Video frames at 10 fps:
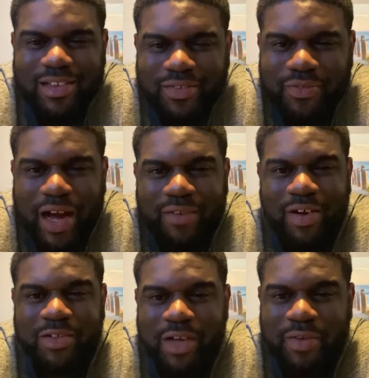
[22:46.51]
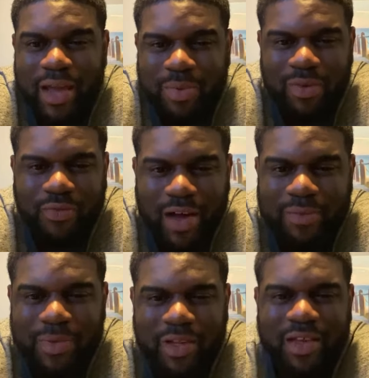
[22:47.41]
500, you have 8.5
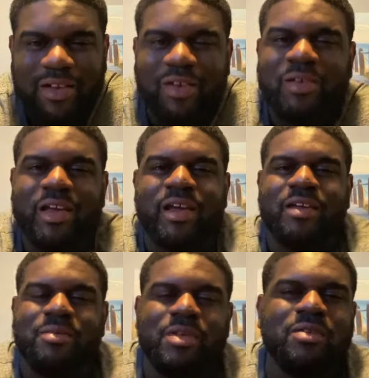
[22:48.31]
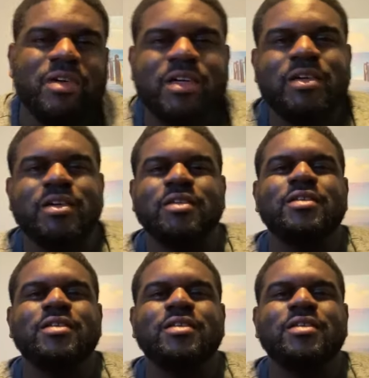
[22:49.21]
million? Oh yeah, you be doing good.